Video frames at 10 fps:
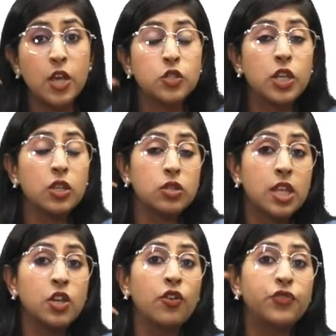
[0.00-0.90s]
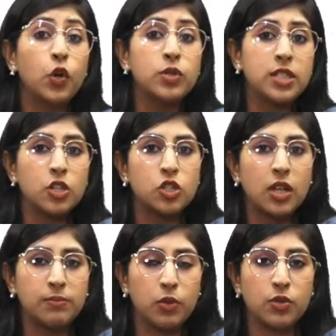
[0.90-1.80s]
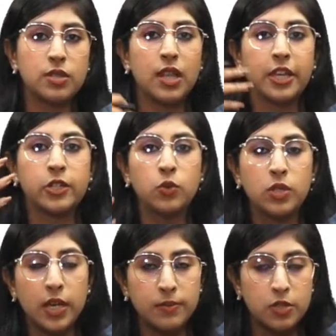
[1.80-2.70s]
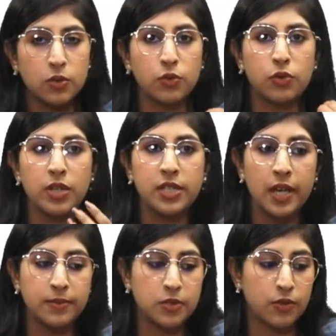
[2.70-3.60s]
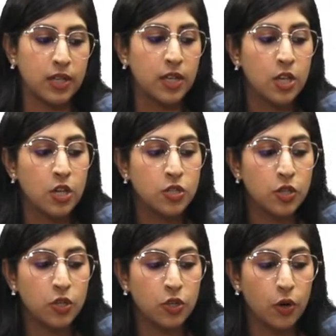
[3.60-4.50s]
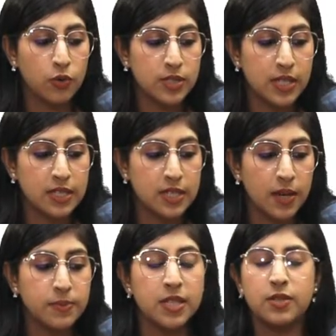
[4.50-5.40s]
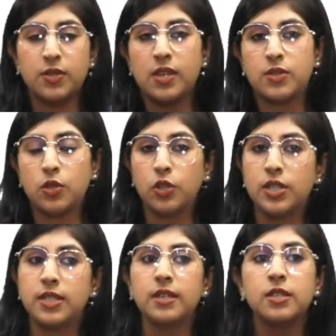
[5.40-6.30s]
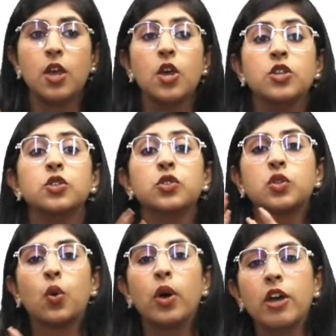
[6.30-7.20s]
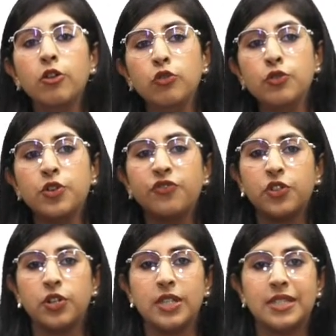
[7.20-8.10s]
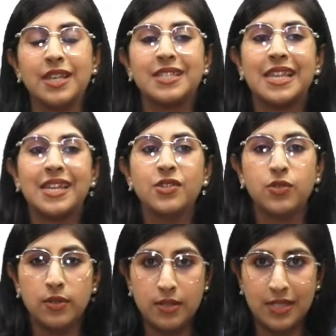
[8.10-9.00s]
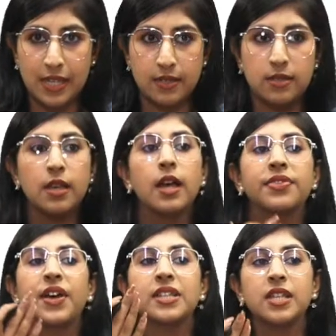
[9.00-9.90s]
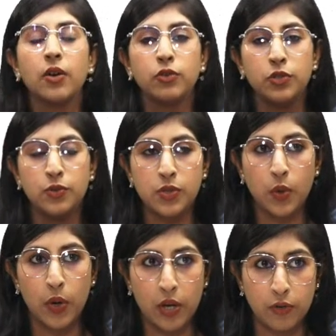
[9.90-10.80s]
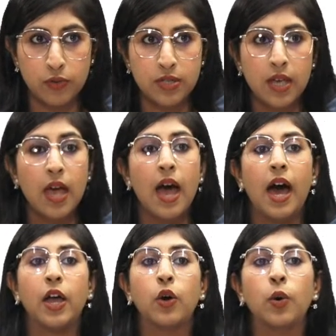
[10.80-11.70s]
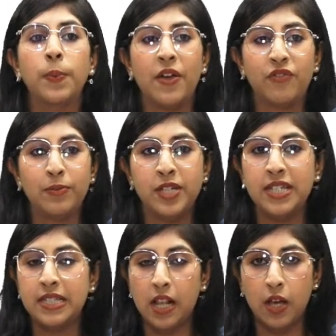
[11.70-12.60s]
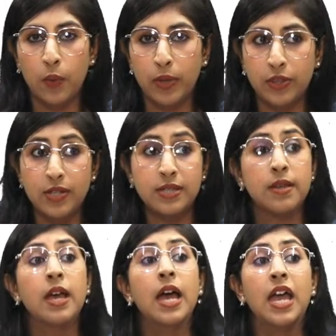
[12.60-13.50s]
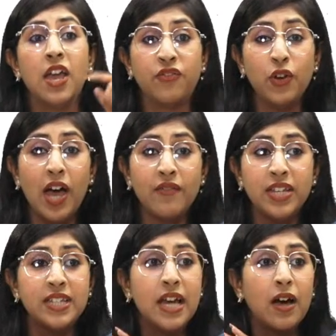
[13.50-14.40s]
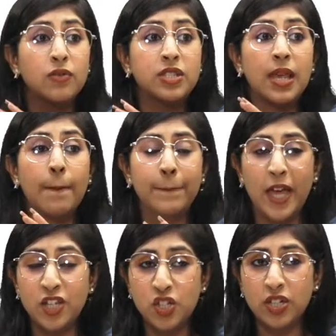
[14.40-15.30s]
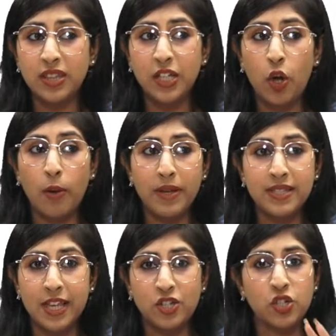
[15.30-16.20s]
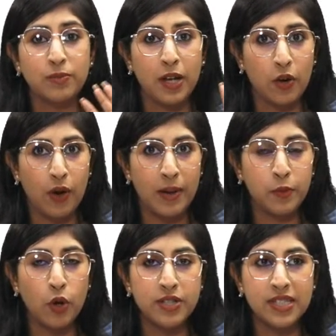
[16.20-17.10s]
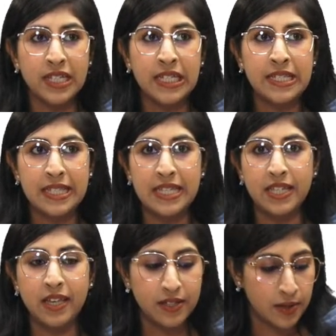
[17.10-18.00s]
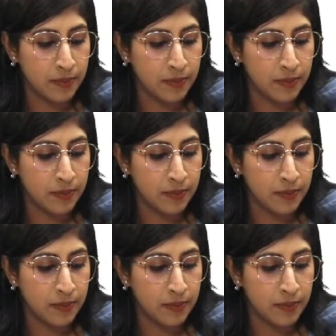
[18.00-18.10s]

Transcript: So think of those such numbers like 2 times 2, 3 times 3. So 6 times 6 is 36. So square root of 36 is 6. That's how you do square roots. I hope everybody is clear with this. If you have any doubts, mention in the comment section below. I'm constantly seeing it.